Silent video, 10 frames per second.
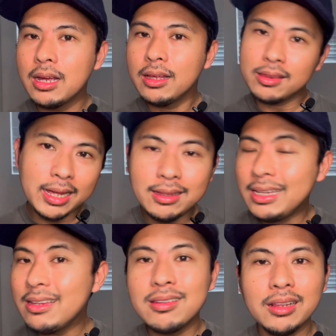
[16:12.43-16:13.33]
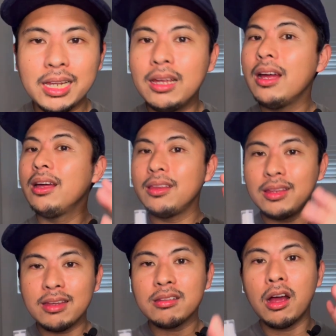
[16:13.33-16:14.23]
then easily
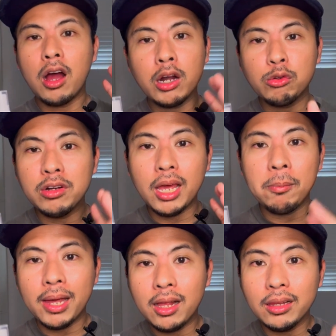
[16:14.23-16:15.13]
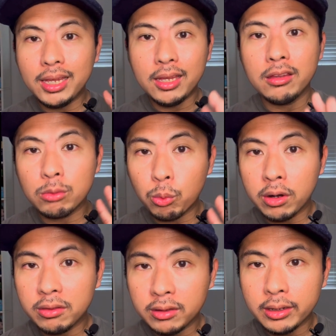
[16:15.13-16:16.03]
this 100 ml is
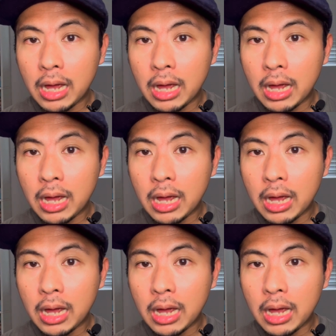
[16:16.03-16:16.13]
worth it.